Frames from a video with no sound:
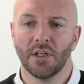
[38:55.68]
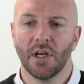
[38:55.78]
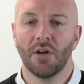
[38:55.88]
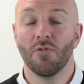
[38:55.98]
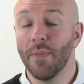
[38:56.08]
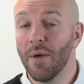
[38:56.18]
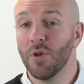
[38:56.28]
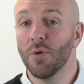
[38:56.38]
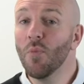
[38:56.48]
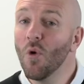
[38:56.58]
And remember,
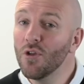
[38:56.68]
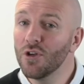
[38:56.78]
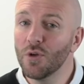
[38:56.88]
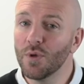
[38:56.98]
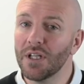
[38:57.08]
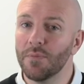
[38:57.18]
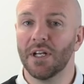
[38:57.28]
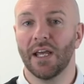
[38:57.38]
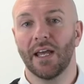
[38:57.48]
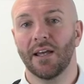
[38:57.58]
the more that you
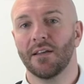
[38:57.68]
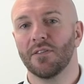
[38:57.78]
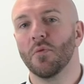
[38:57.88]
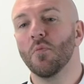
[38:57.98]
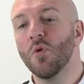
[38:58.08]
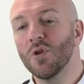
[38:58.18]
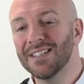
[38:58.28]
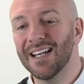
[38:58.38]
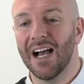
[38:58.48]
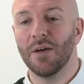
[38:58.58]
eliminate, the more
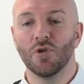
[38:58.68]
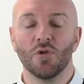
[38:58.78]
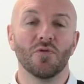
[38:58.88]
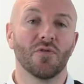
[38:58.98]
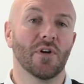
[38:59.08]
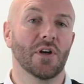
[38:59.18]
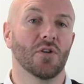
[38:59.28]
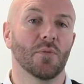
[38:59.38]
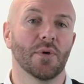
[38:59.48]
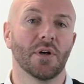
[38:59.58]
time you free
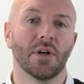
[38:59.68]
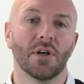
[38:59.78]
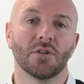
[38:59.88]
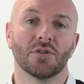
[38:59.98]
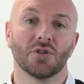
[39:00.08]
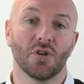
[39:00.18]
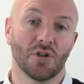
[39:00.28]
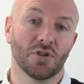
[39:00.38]
up to start